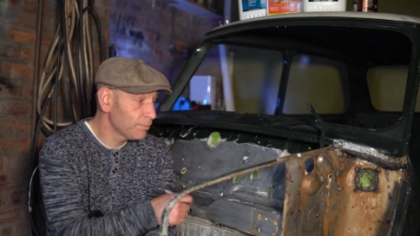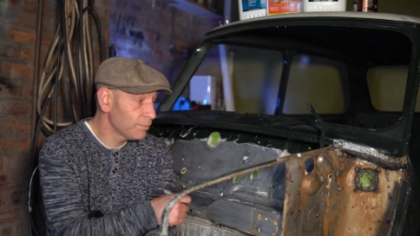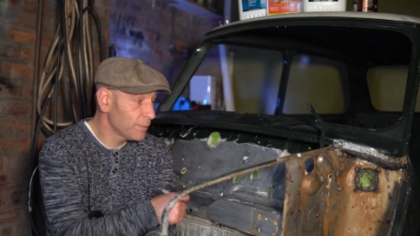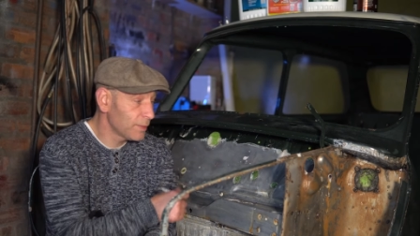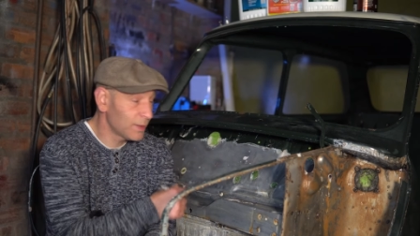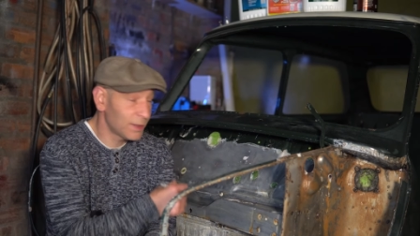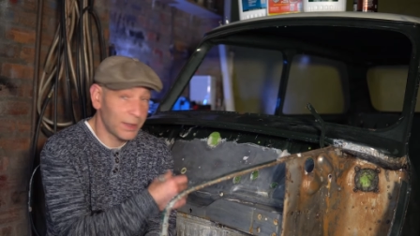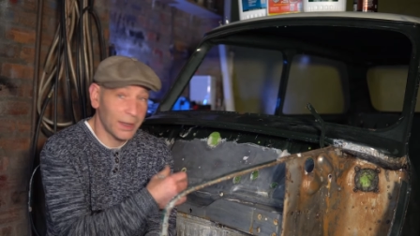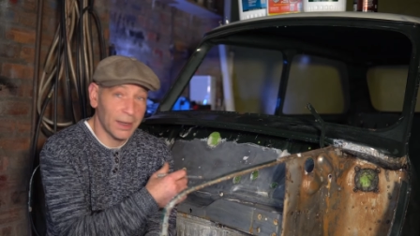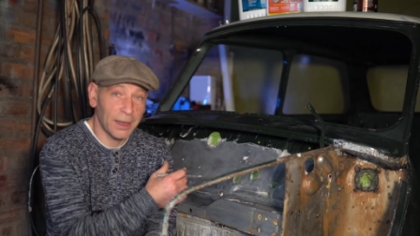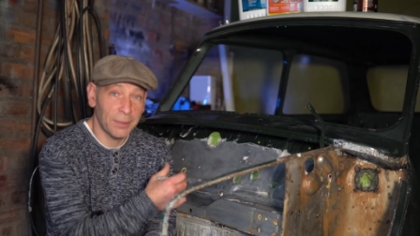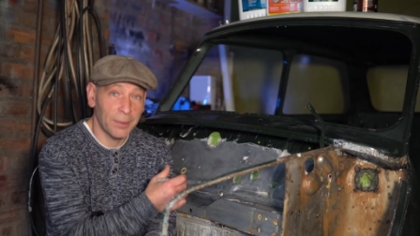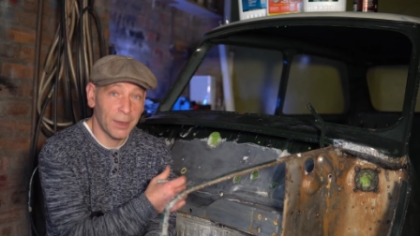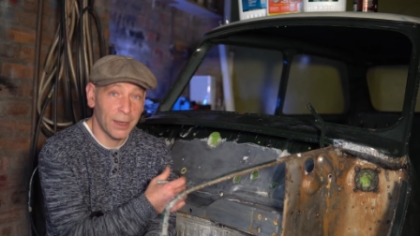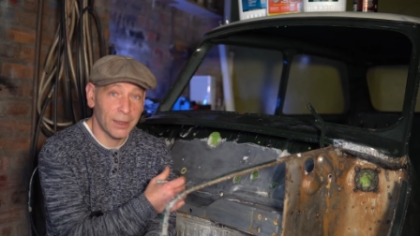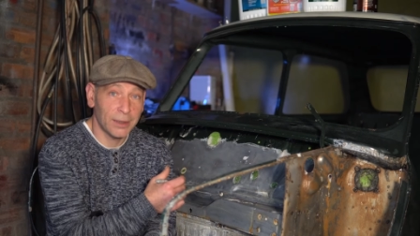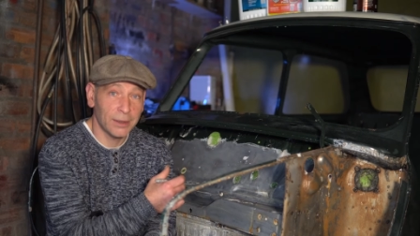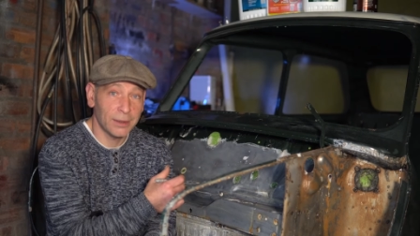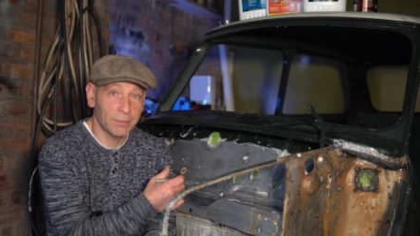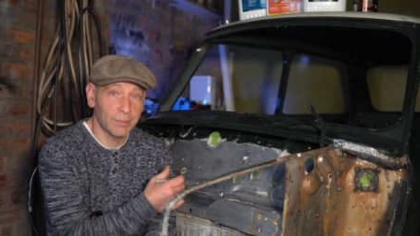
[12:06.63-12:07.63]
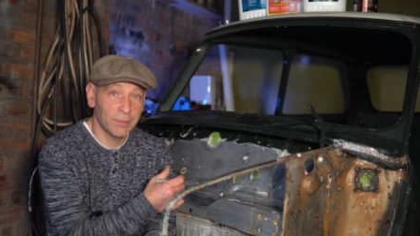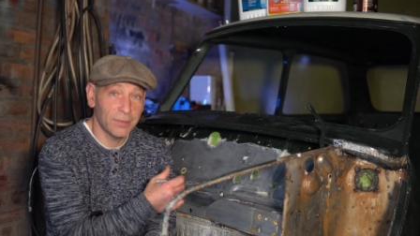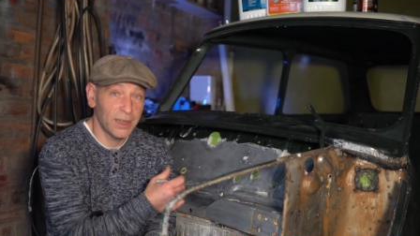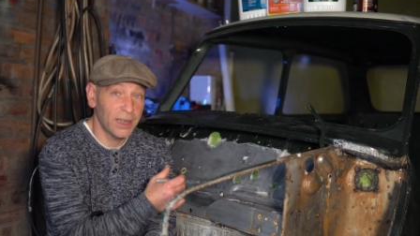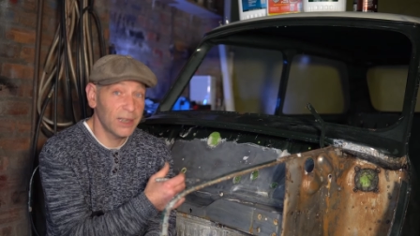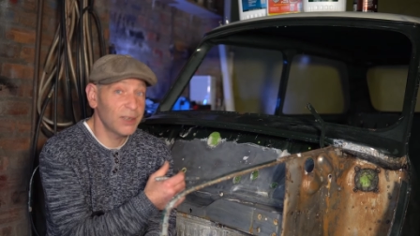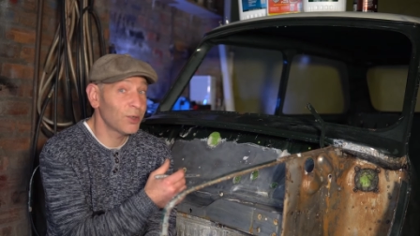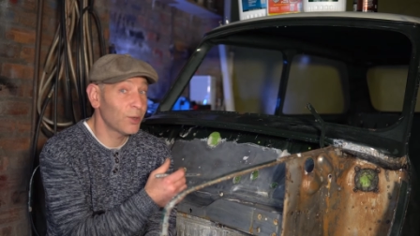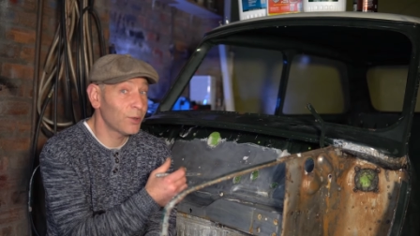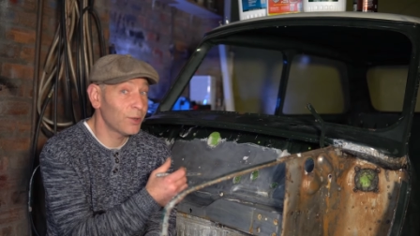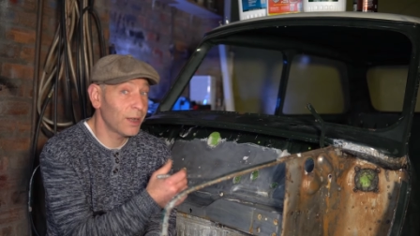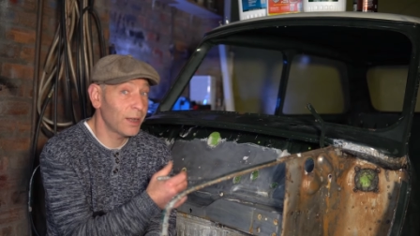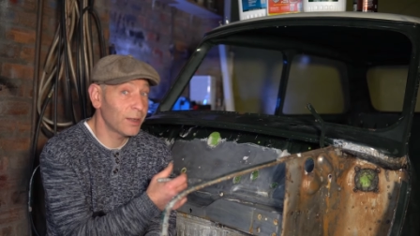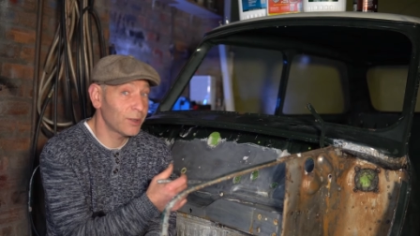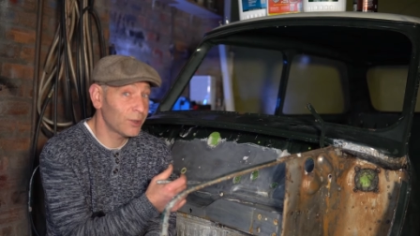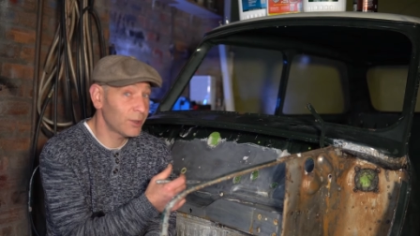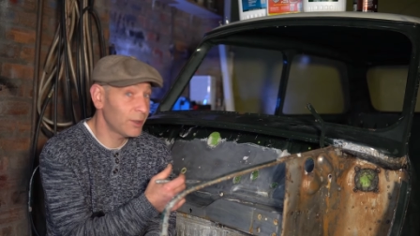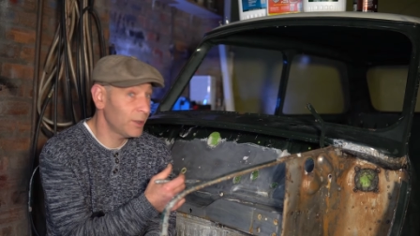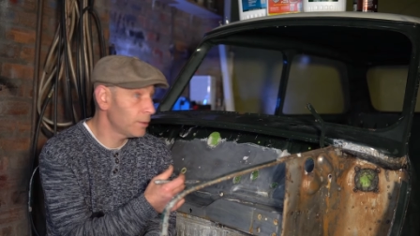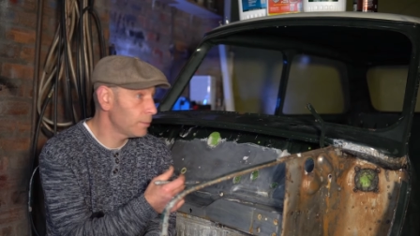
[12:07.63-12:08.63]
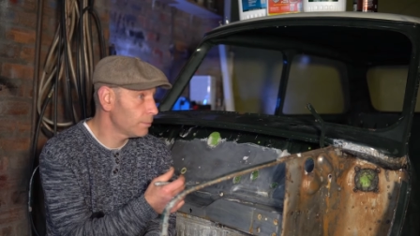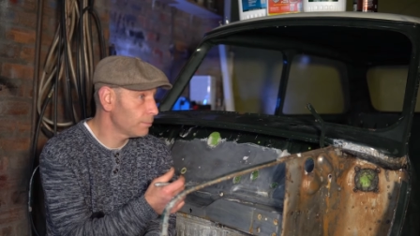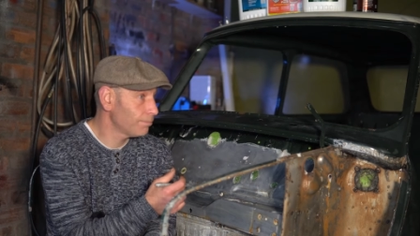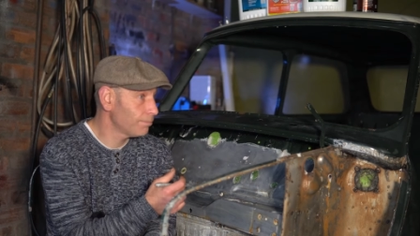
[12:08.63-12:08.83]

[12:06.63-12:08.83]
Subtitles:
Sticky mess, tastes good actually.